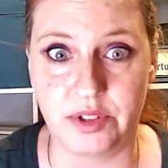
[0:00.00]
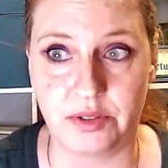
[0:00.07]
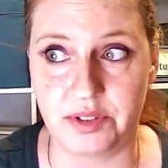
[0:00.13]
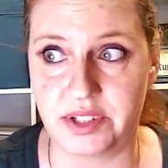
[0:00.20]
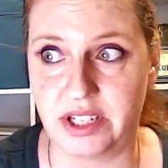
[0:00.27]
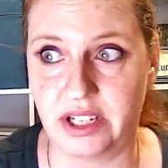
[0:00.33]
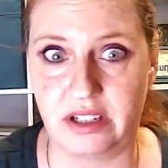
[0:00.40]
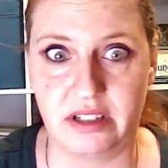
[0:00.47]
don't
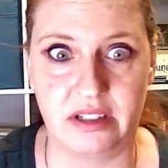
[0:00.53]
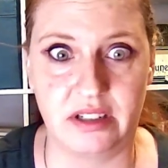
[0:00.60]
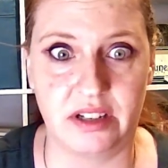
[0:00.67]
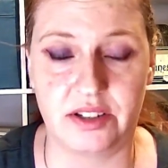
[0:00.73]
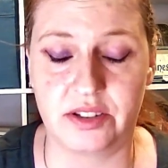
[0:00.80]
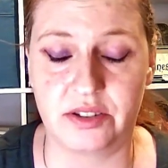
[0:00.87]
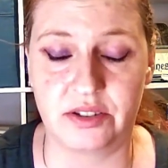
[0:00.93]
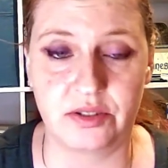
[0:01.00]
seek a
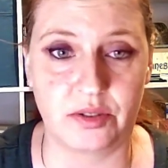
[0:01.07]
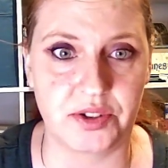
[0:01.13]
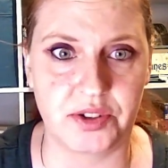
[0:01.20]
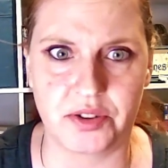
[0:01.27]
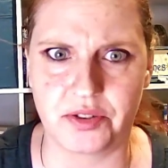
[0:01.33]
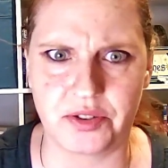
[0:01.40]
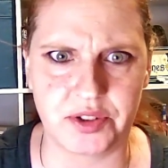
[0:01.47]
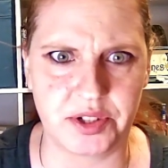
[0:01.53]

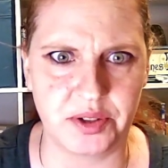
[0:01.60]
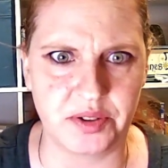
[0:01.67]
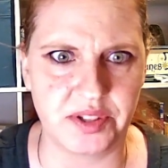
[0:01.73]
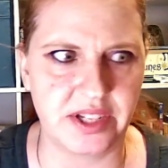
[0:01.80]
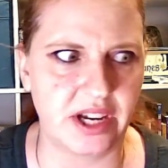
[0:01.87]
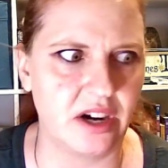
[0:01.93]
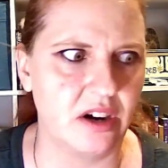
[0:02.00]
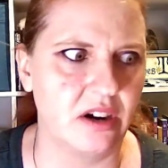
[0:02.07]
sorcerer or
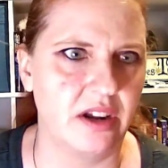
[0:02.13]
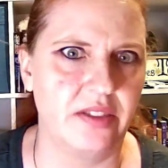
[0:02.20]
soothsayer.